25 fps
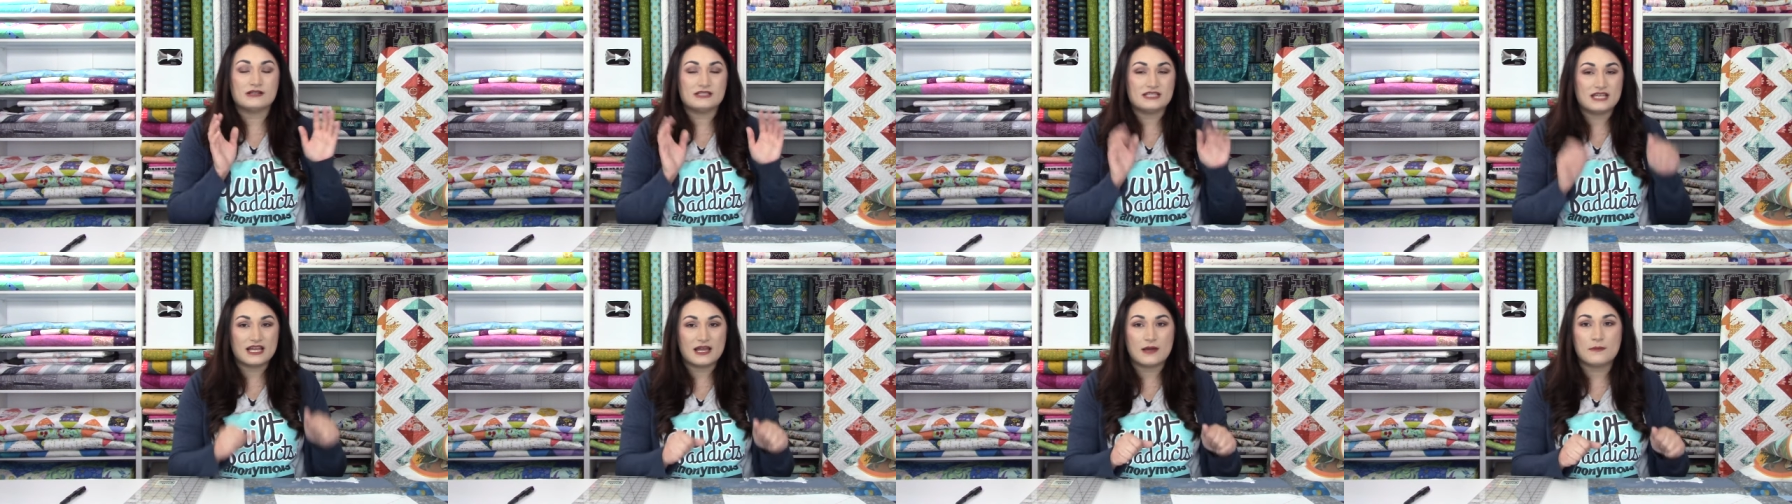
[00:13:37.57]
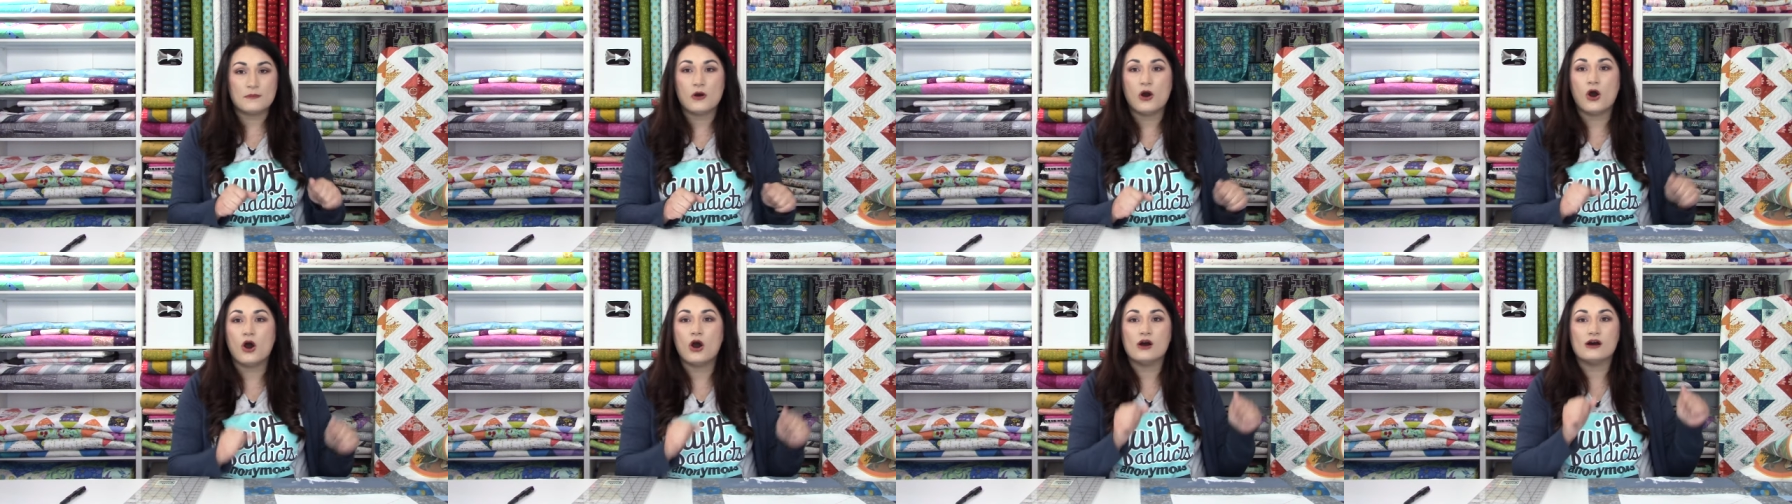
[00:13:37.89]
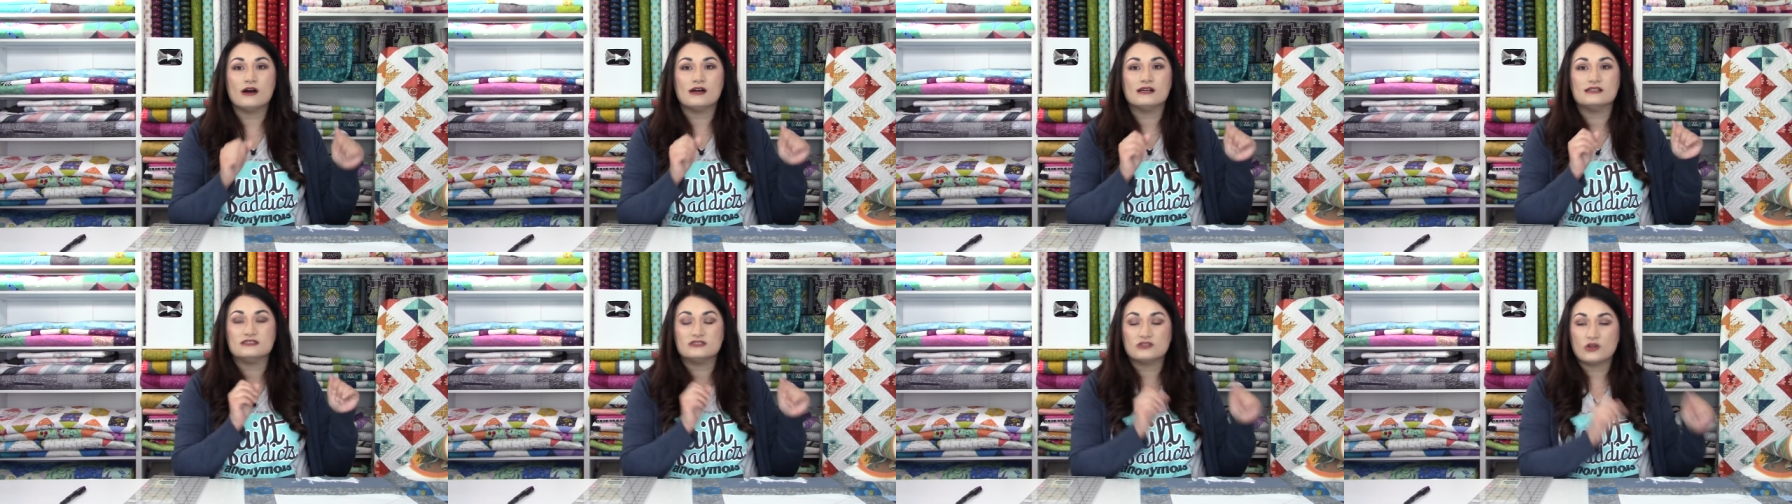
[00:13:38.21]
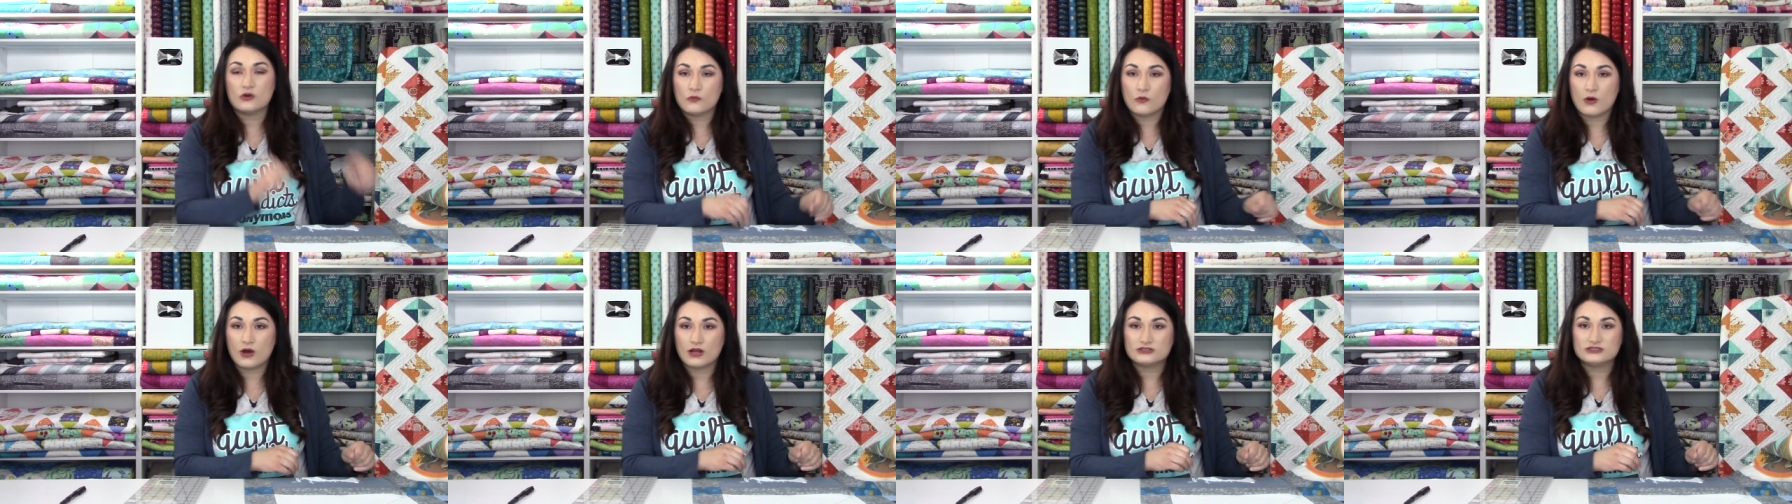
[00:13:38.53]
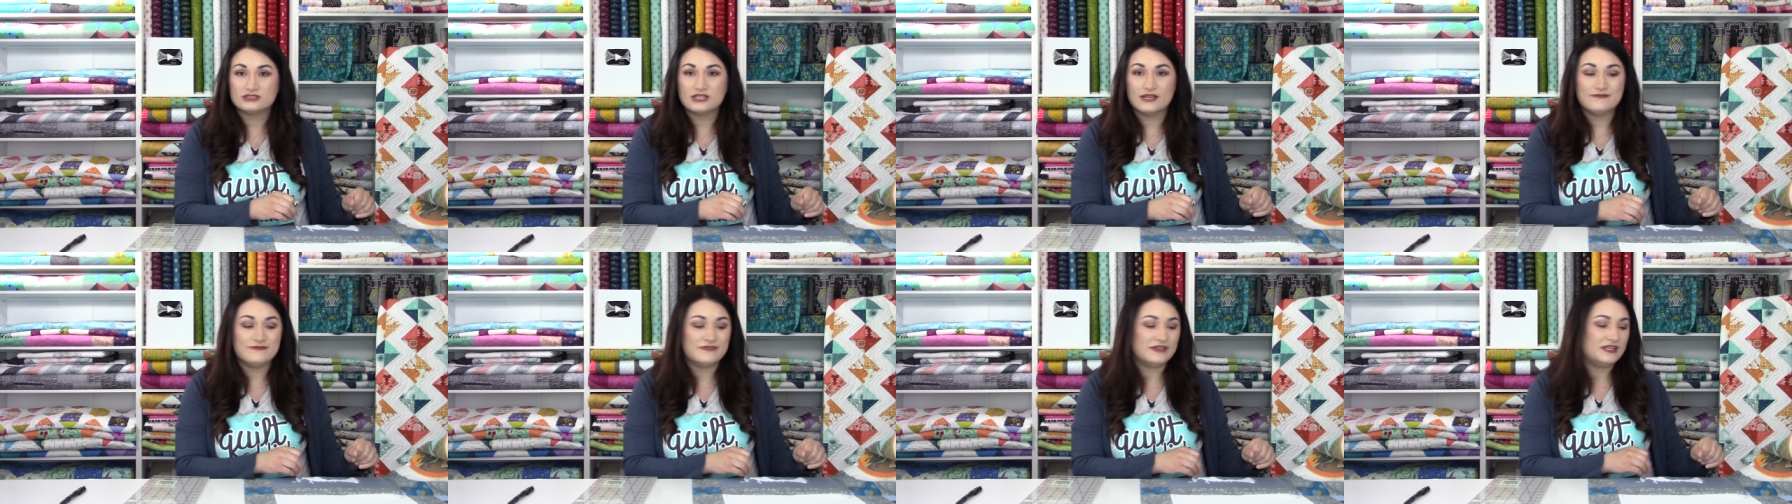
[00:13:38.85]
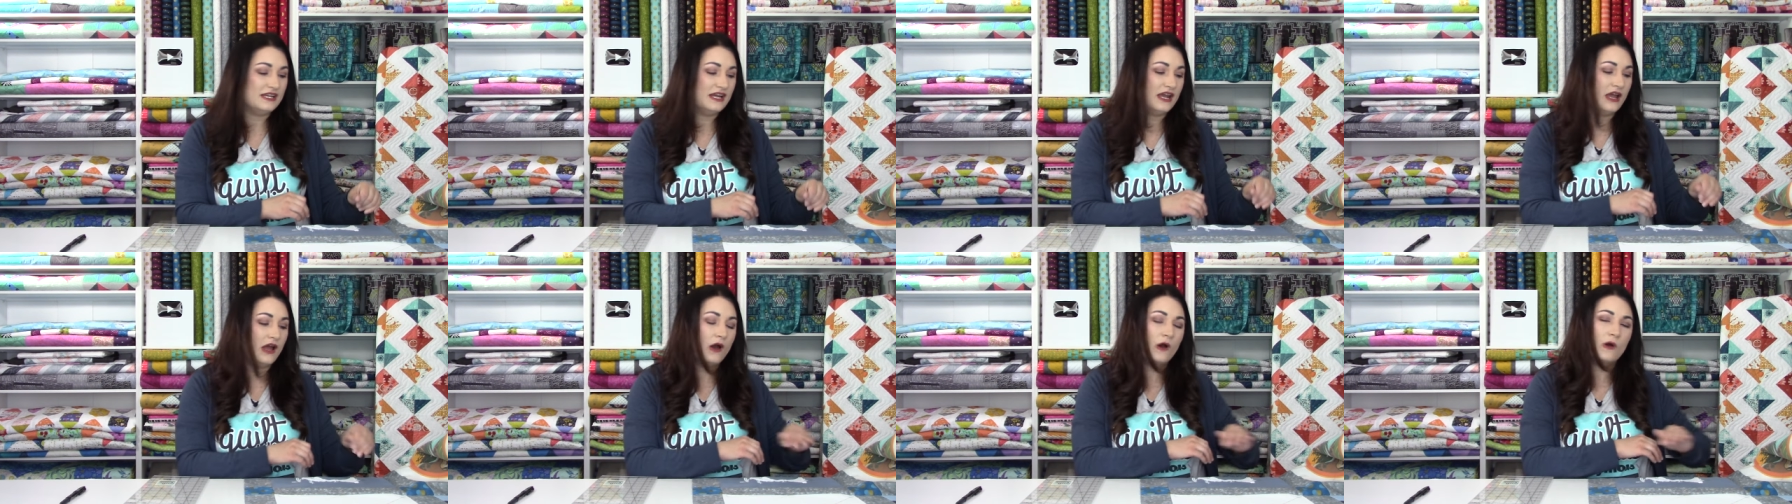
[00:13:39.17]
take a pause, go watch that
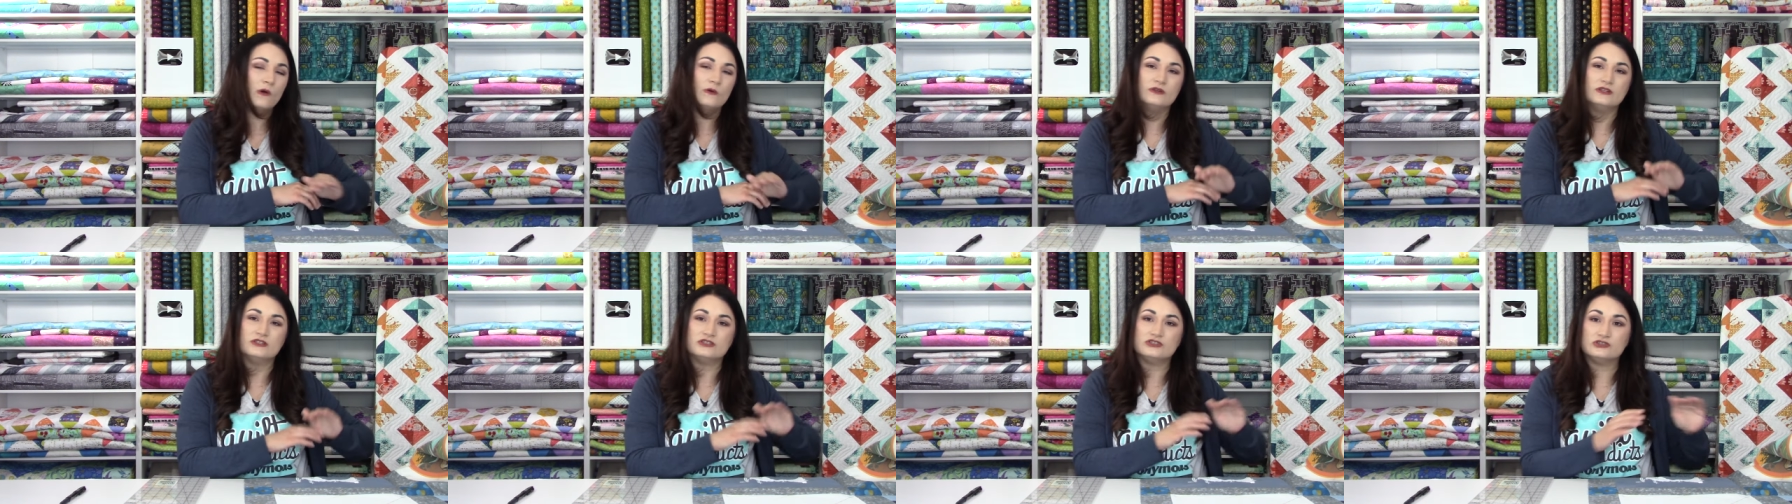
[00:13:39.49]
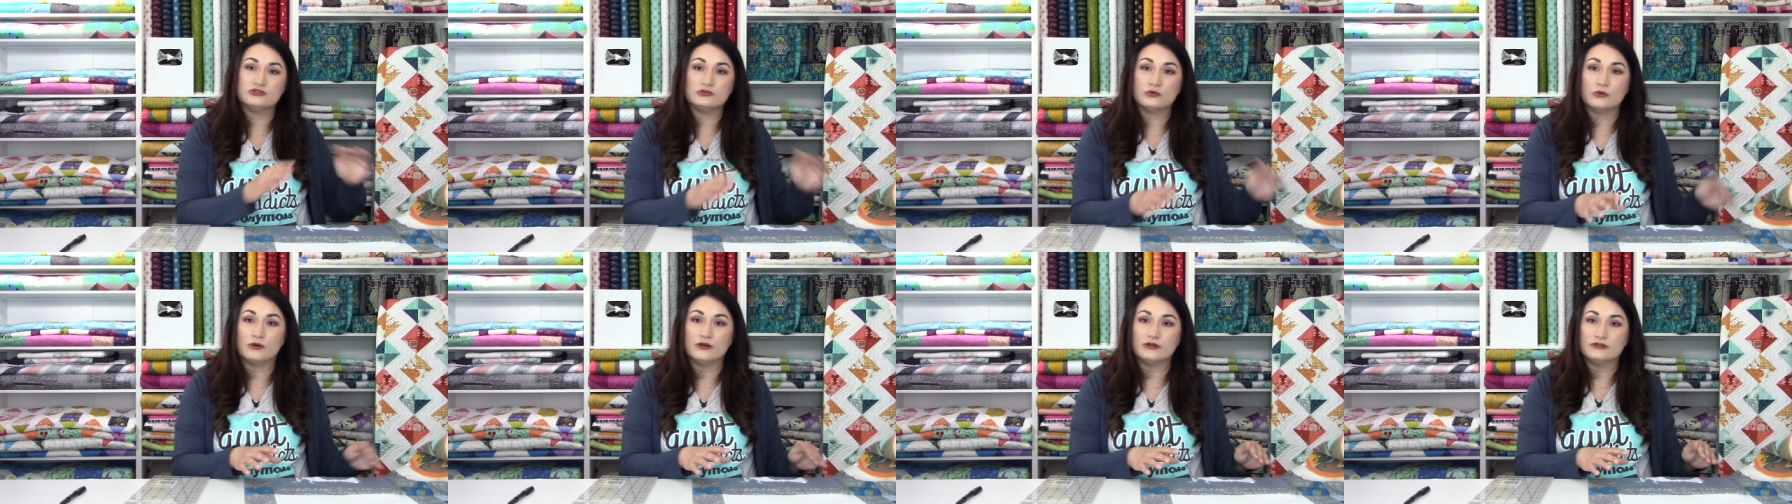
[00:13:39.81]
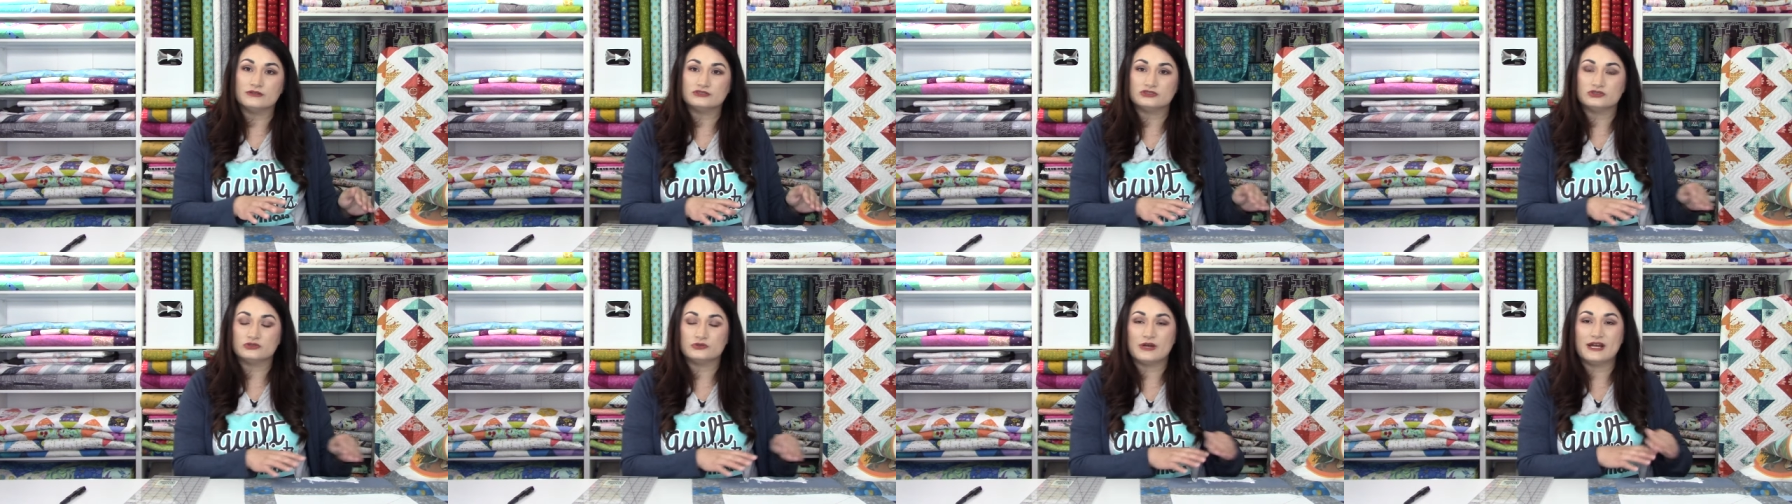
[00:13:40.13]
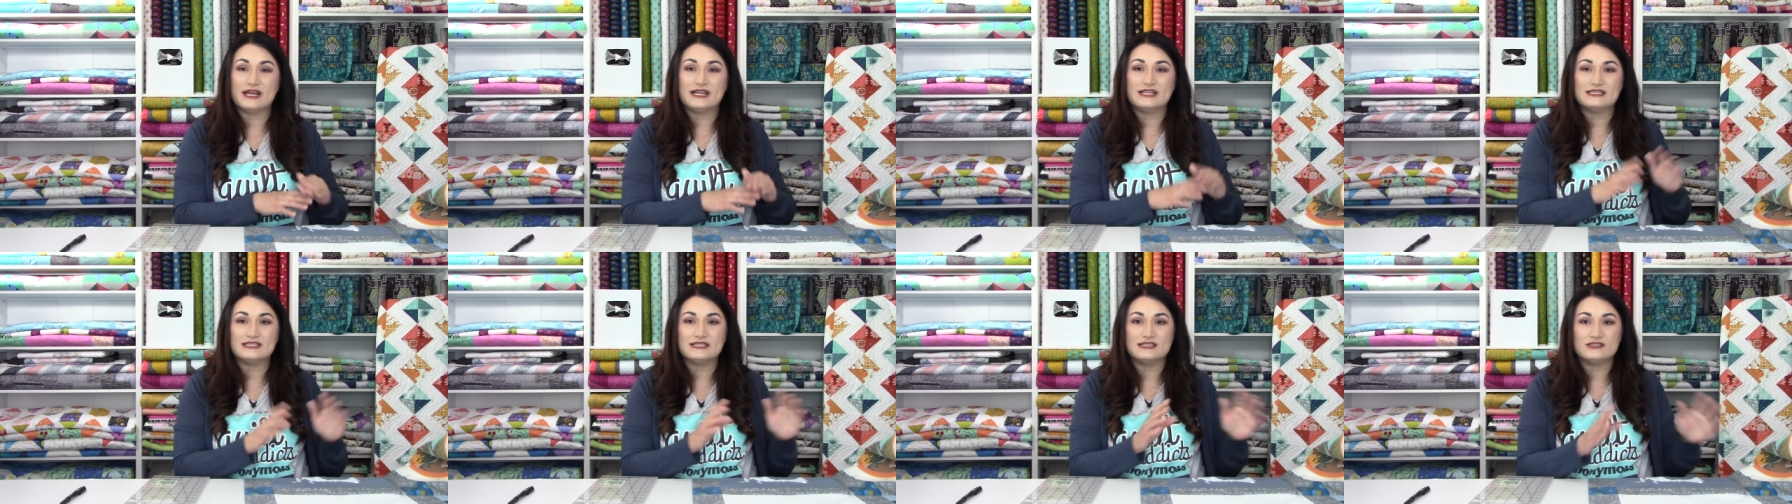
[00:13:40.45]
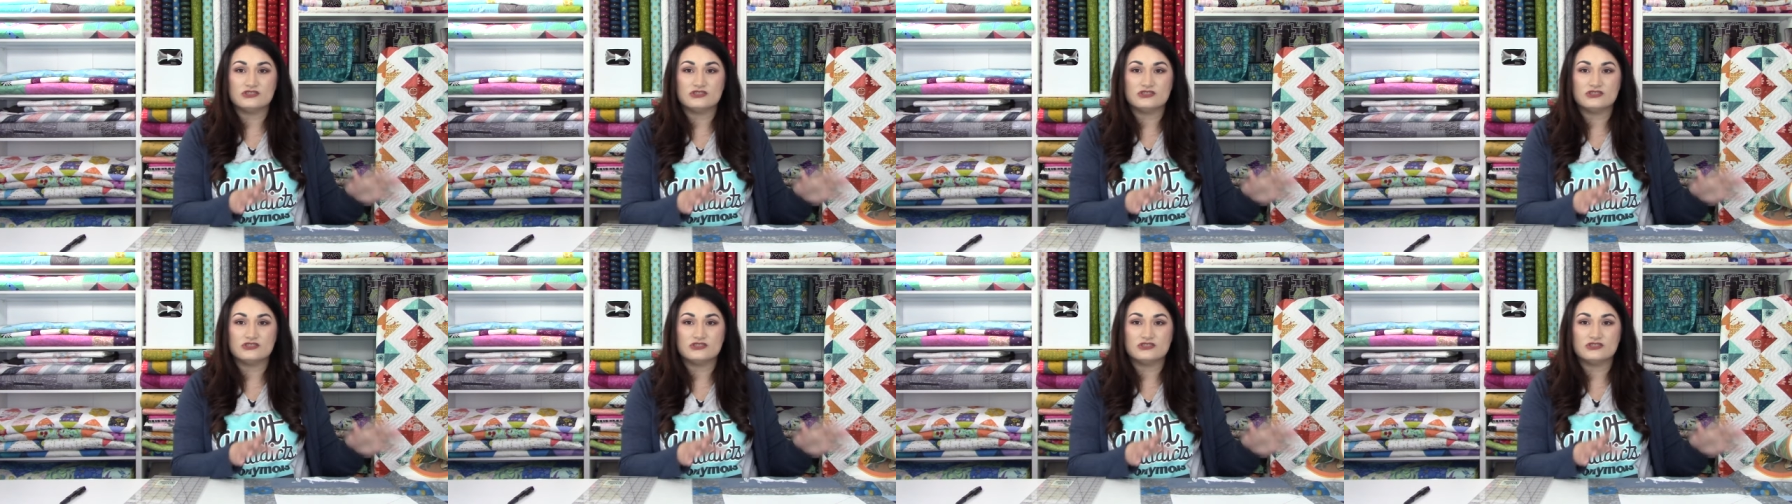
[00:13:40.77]
video. The tutorial is great.